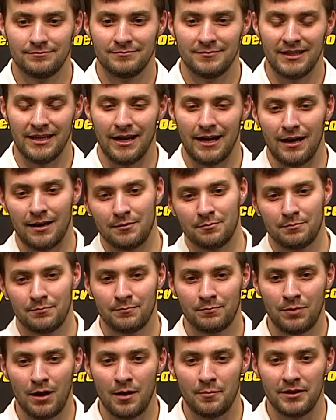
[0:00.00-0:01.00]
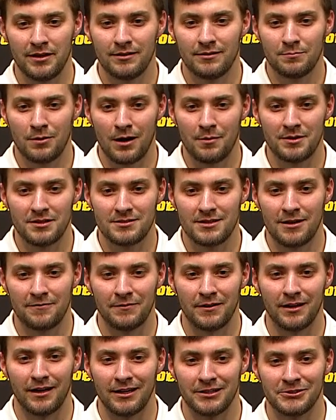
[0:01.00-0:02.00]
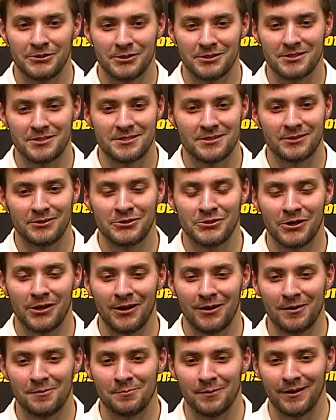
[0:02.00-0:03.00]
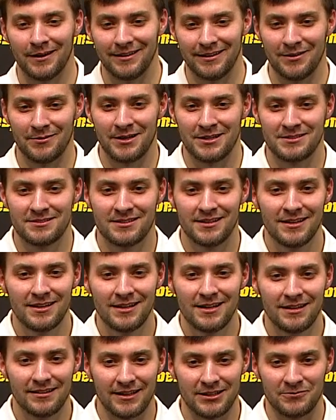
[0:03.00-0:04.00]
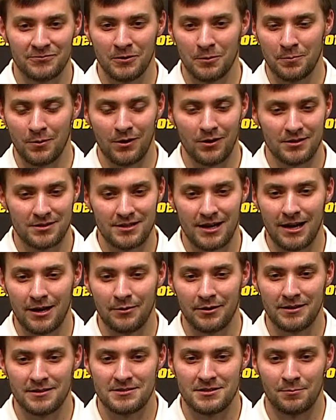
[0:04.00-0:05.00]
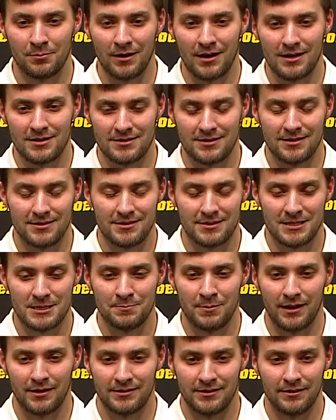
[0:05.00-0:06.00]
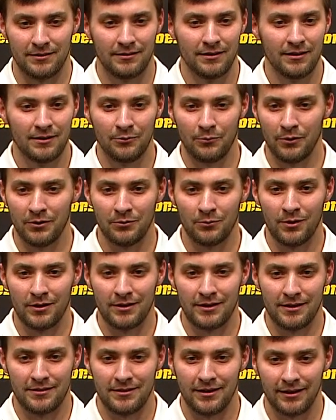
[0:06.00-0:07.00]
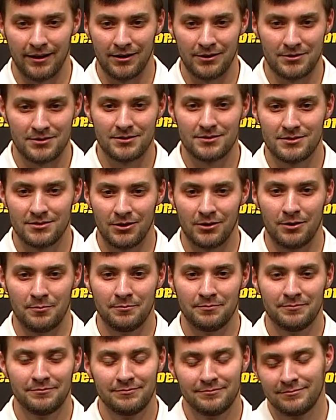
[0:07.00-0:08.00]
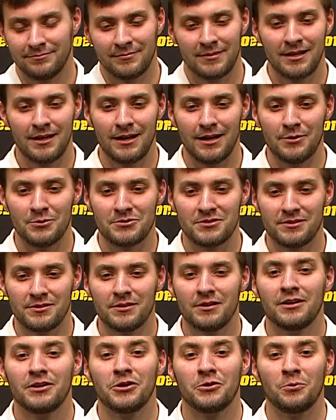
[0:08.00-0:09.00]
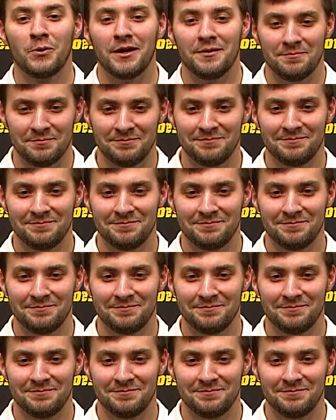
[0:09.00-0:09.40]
Probably stuff I shouldn't share, but, you know, that's football. It's Iowa against Nebraska. It's expected. Wouldn't want anything else. So it was good win.